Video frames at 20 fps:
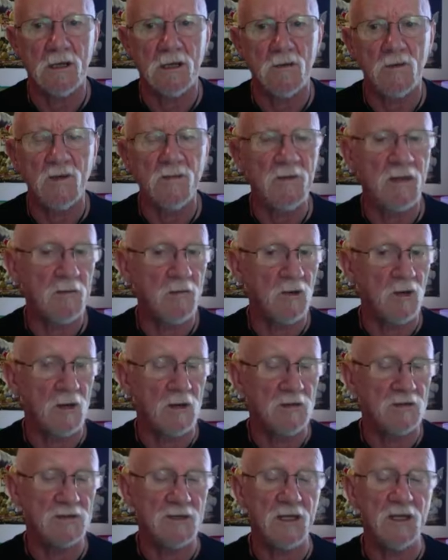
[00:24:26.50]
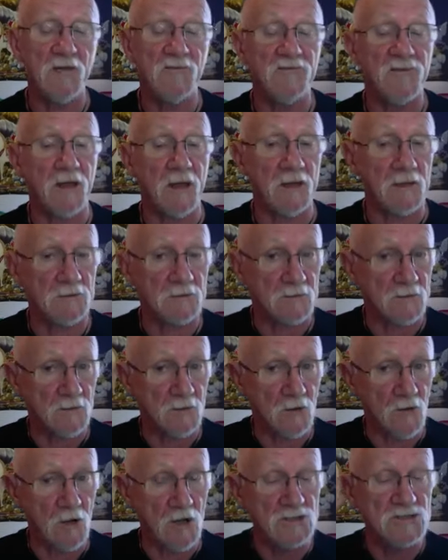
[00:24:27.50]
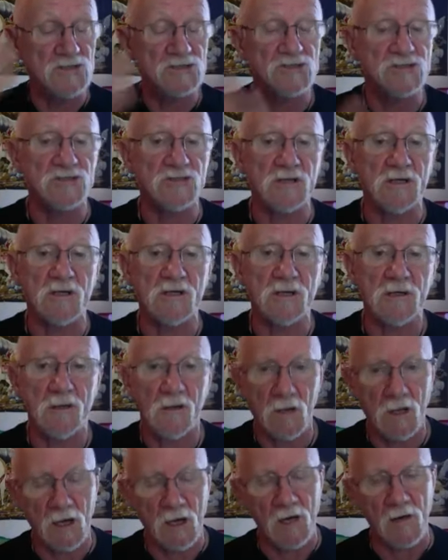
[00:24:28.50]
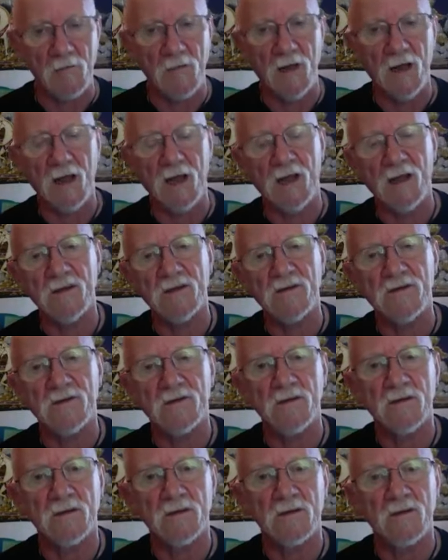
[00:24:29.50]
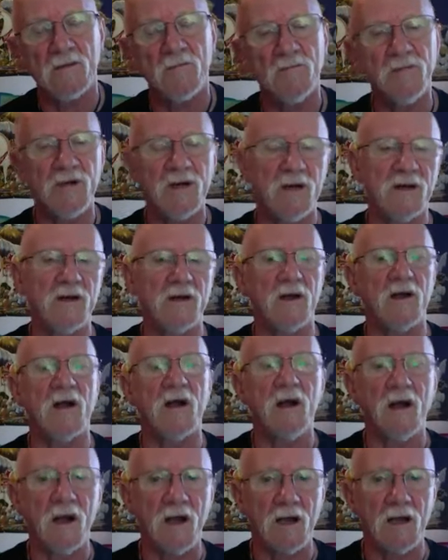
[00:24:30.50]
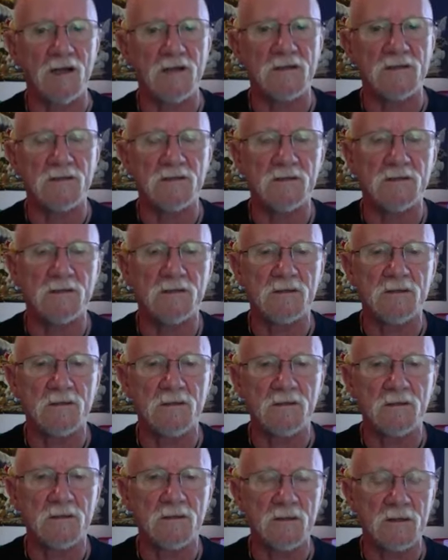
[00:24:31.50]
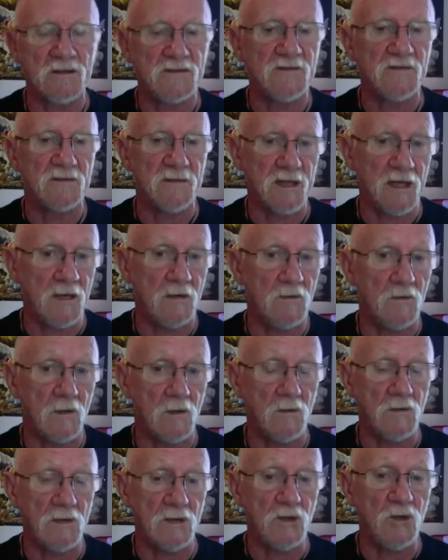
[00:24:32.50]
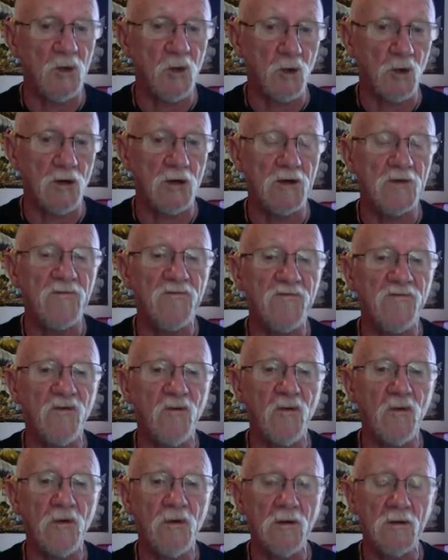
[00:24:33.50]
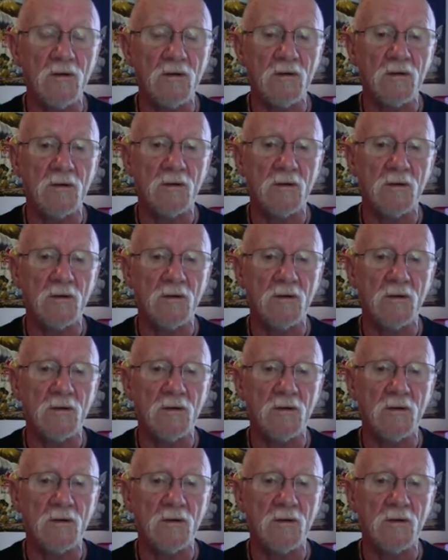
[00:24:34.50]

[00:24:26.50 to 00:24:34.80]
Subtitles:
We may not think of that consciously in our minds, but in our hearts, isn't that what we yearn for?